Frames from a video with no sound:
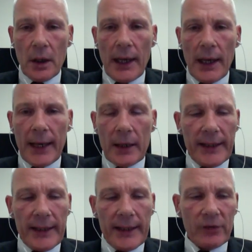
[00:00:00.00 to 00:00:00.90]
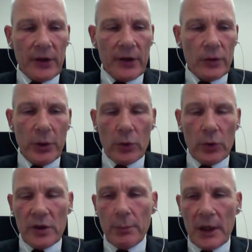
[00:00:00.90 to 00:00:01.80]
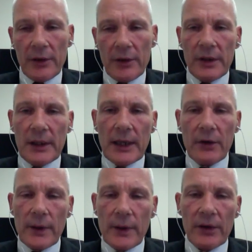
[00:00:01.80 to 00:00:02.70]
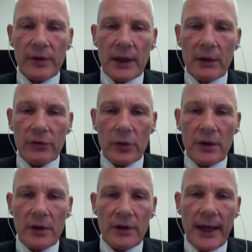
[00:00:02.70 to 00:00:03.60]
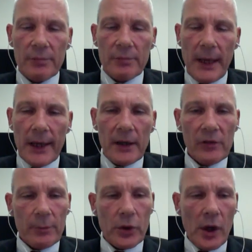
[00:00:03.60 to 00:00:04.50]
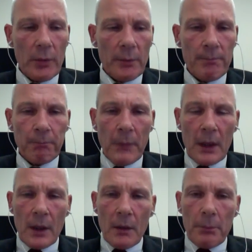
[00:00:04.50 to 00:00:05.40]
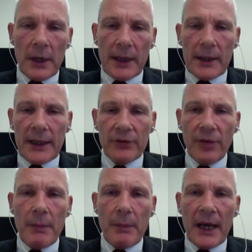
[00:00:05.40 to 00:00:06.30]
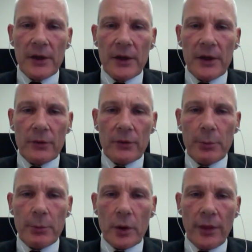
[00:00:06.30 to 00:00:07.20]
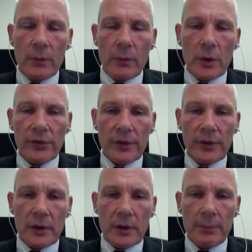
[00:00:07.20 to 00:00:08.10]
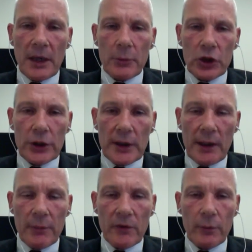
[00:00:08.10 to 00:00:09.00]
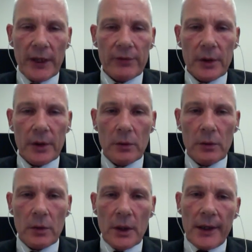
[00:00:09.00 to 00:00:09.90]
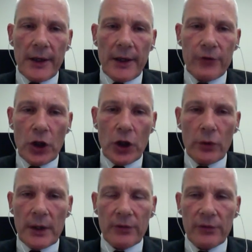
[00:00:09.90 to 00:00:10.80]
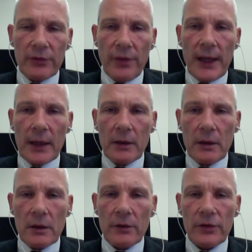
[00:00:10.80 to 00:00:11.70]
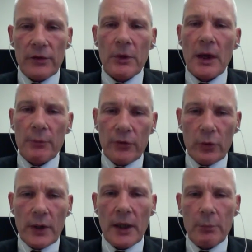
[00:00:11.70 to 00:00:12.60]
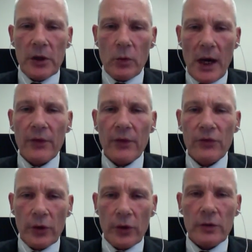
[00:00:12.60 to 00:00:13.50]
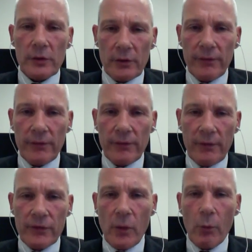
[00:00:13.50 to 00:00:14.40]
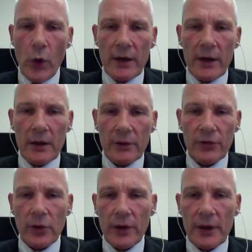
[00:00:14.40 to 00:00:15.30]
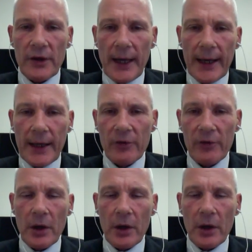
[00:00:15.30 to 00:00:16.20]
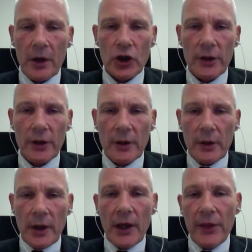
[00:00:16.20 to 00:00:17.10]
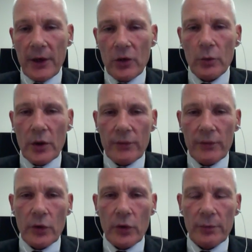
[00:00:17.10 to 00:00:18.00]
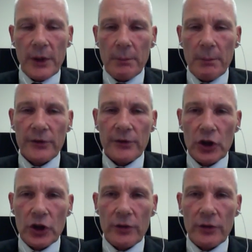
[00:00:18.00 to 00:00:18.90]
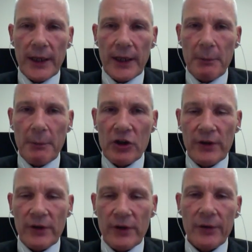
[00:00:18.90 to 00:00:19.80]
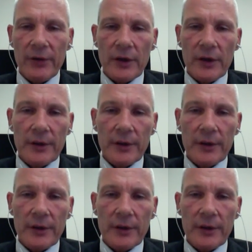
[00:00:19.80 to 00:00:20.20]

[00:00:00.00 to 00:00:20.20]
And yes, attributability and tracing certain attacks back is a problem, but at least the Mandiant report that was published a couple of weeks ago has shown us that sometimes you can be rather certain from where a certain attack has been launched, and then you would, of course, be in a position to take measures against it.